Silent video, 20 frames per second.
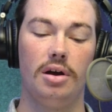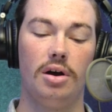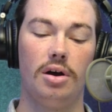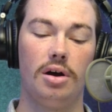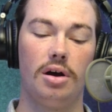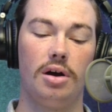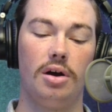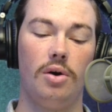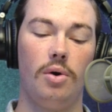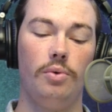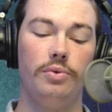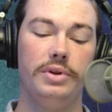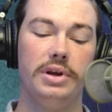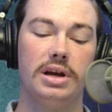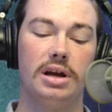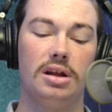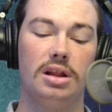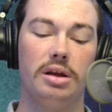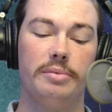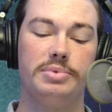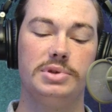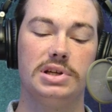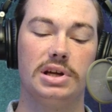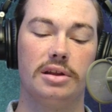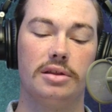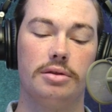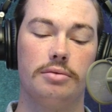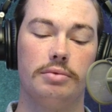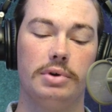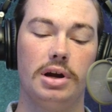only
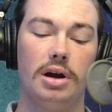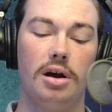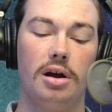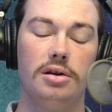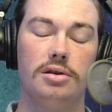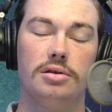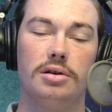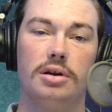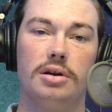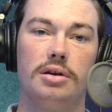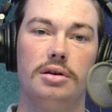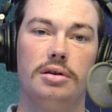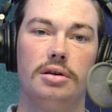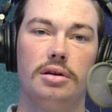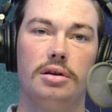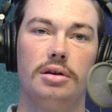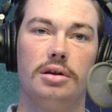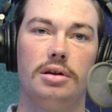eclipsing 300